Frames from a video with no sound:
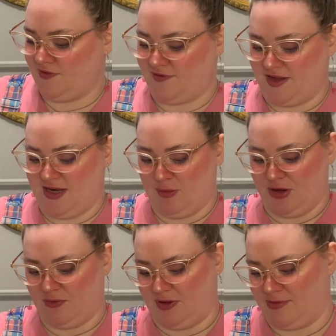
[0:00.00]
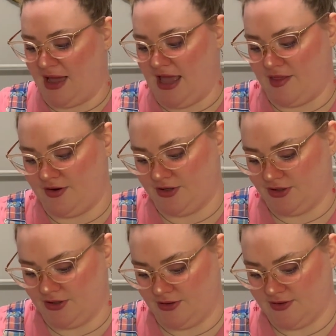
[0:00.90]
fun to put with my other
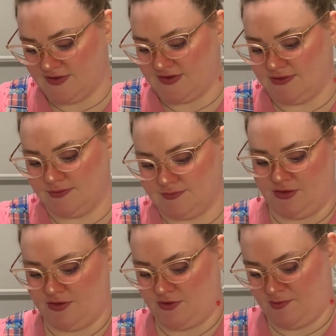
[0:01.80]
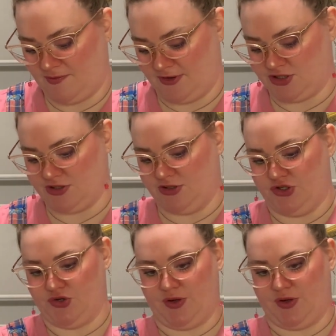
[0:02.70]
girls. Hopefully she'll enjoy